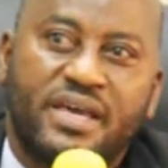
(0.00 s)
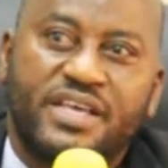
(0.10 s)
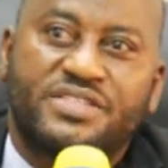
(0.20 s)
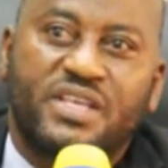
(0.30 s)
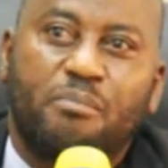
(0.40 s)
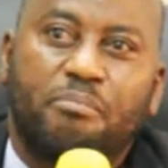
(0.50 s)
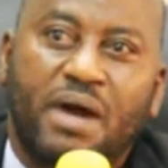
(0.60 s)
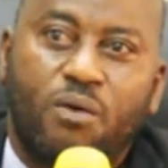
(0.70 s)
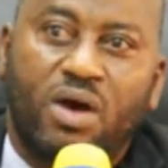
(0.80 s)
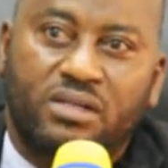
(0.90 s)
is
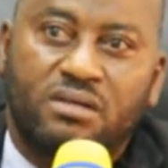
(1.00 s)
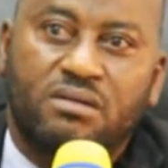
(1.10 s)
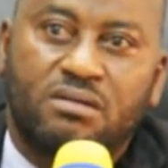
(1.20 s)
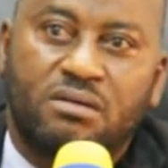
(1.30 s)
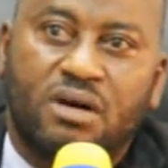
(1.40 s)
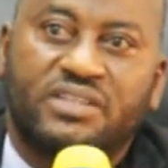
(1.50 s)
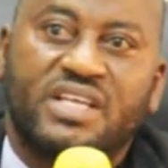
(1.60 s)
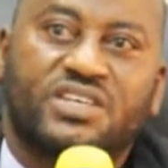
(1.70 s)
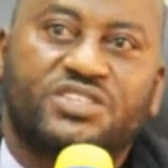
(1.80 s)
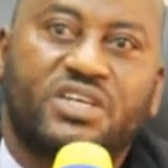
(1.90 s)
empowered
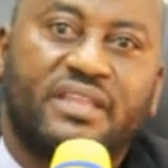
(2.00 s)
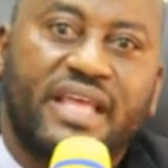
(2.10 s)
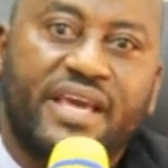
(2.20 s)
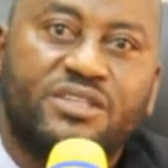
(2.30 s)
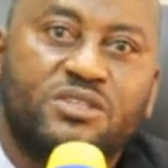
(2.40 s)
under section 9